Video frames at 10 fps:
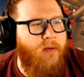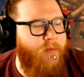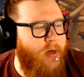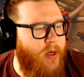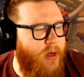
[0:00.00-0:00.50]

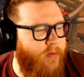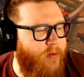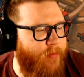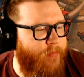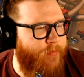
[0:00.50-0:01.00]
Very
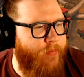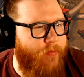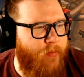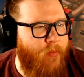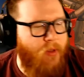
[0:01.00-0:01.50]
careful.
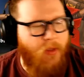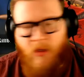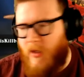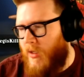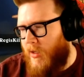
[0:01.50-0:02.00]

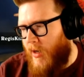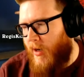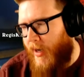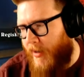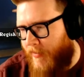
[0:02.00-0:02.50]
All
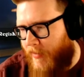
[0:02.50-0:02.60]
right.